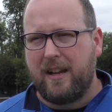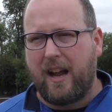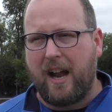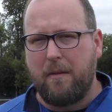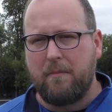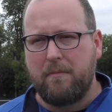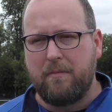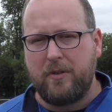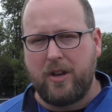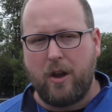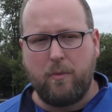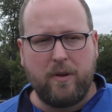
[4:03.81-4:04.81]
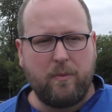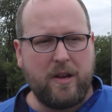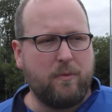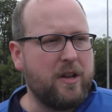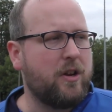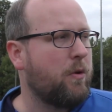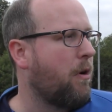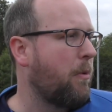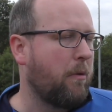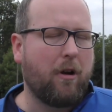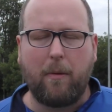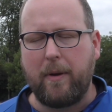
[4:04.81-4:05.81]
We knew what
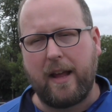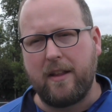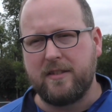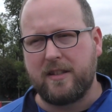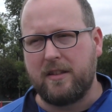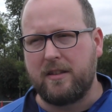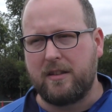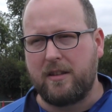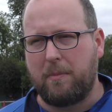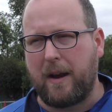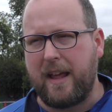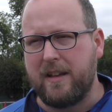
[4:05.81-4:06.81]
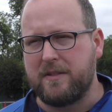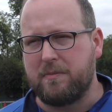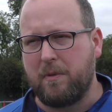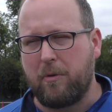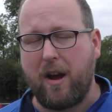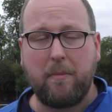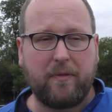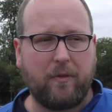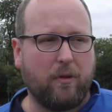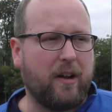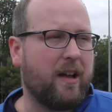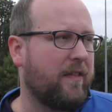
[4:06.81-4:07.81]
we were up against, and the players were prepped
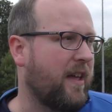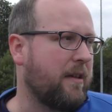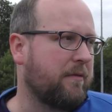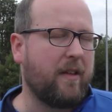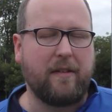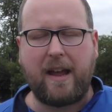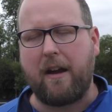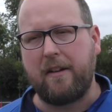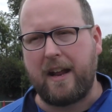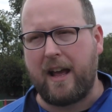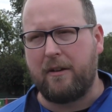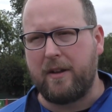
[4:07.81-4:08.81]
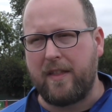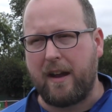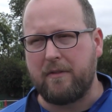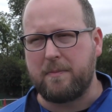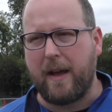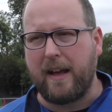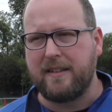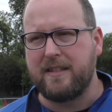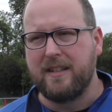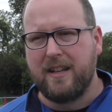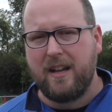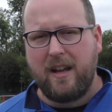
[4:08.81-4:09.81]
for it, and they carried it out in that
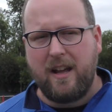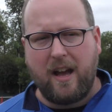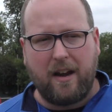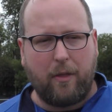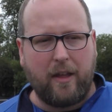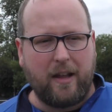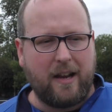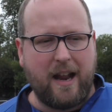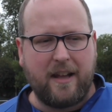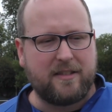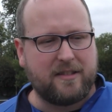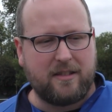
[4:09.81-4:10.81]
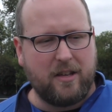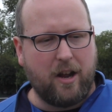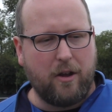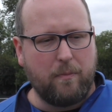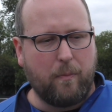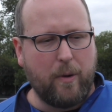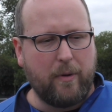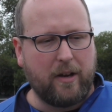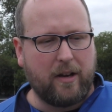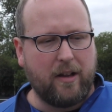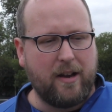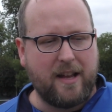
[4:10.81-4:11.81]
respect. And I think unless there
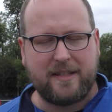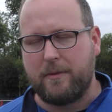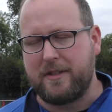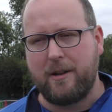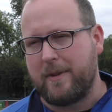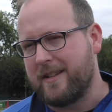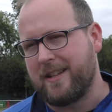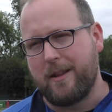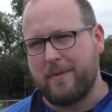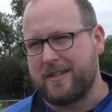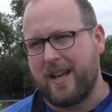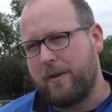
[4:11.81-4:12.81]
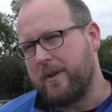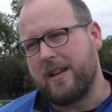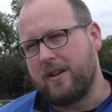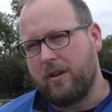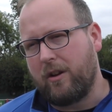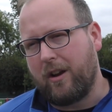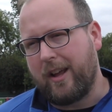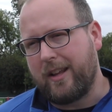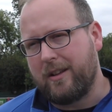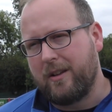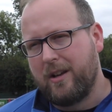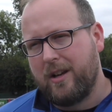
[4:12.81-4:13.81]
was going to be a silly mistake, we didn't look
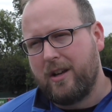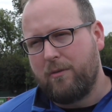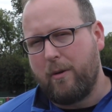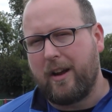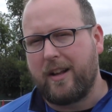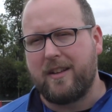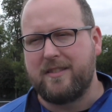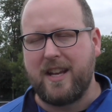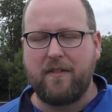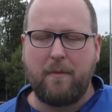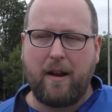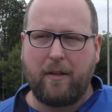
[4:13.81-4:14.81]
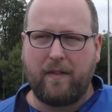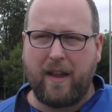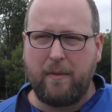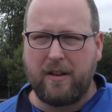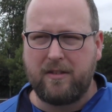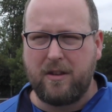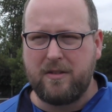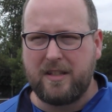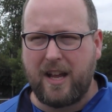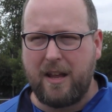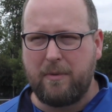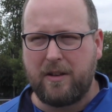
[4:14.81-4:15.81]
like we were going to concede from anything they were going to do
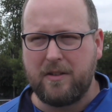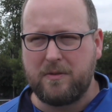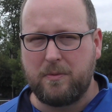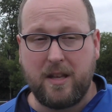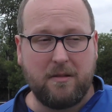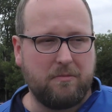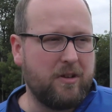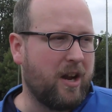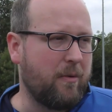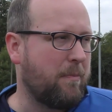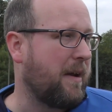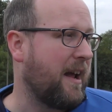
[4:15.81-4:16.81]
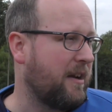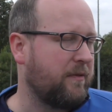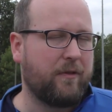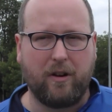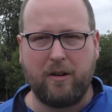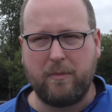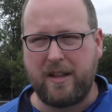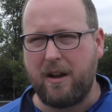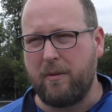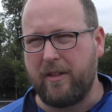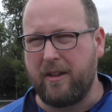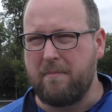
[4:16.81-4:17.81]
today, because we planned for it and we
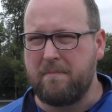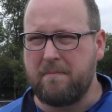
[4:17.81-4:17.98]
dealt with it.